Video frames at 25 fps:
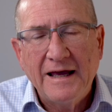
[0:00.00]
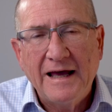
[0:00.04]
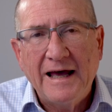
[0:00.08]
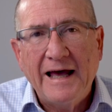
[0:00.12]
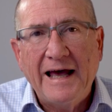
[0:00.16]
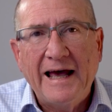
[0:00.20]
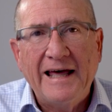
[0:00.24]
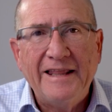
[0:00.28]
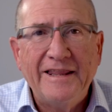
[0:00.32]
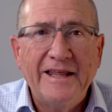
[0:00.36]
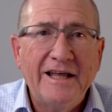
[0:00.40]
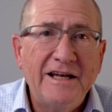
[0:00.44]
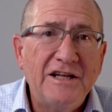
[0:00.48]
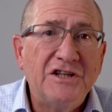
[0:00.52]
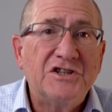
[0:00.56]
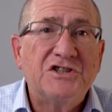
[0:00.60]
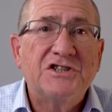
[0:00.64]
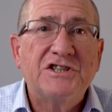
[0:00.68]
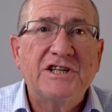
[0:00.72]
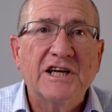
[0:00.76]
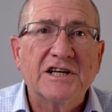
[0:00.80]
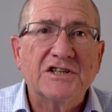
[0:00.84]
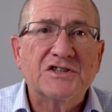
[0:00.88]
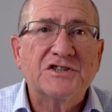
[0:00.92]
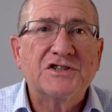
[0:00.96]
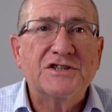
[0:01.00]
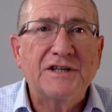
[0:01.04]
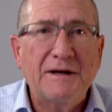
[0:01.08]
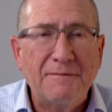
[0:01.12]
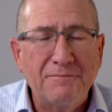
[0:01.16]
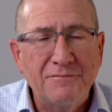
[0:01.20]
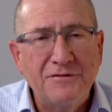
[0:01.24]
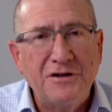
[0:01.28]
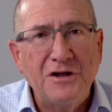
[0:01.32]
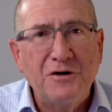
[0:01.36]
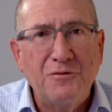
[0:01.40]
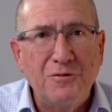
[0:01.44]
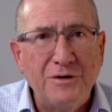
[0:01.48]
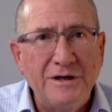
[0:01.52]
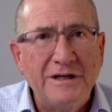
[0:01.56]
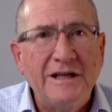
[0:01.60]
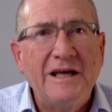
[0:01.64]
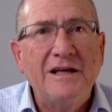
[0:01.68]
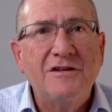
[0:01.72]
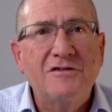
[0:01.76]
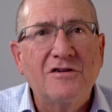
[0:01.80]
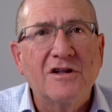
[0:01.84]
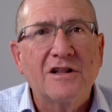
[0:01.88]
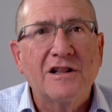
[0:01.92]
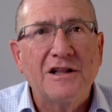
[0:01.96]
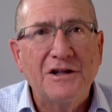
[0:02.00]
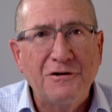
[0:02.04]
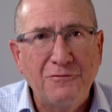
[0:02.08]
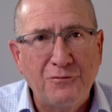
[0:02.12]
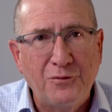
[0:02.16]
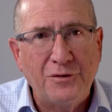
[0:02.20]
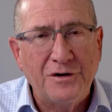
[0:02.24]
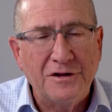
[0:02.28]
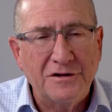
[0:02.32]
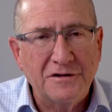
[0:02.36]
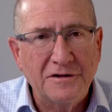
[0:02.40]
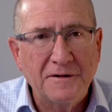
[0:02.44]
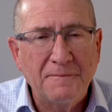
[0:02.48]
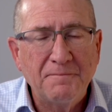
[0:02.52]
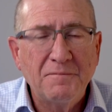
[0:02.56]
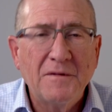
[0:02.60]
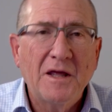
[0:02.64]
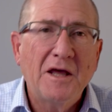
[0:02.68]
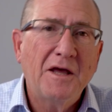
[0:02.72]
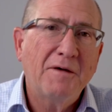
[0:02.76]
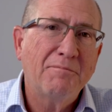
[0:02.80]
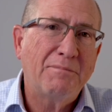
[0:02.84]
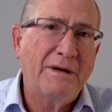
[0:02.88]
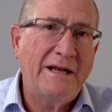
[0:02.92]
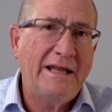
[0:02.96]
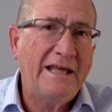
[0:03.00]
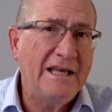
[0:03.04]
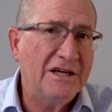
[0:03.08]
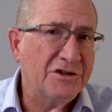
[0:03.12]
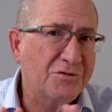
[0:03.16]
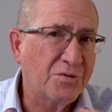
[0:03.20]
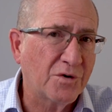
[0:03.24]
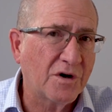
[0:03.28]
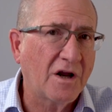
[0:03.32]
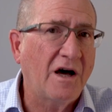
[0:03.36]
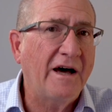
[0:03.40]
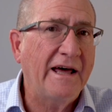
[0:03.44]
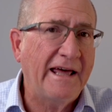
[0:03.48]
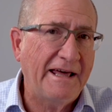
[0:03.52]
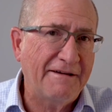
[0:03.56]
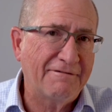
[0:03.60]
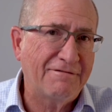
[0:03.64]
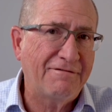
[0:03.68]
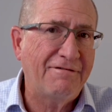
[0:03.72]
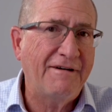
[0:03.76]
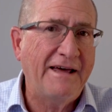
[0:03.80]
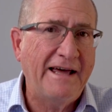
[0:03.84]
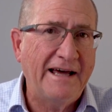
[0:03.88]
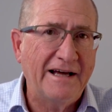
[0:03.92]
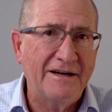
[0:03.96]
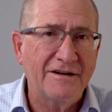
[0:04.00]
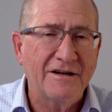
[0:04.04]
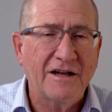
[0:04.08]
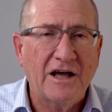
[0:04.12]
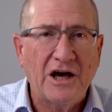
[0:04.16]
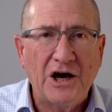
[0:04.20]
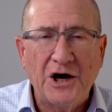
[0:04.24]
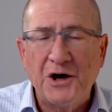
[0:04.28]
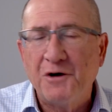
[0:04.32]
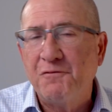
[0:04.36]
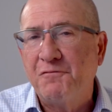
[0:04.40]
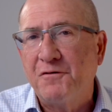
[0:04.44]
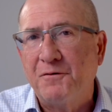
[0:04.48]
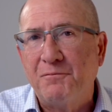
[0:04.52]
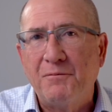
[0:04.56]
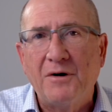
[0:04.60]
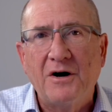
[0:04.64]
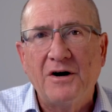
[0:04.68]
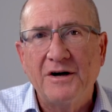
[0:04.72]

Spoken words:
And that is just something we need to live with. But here's what I have found over my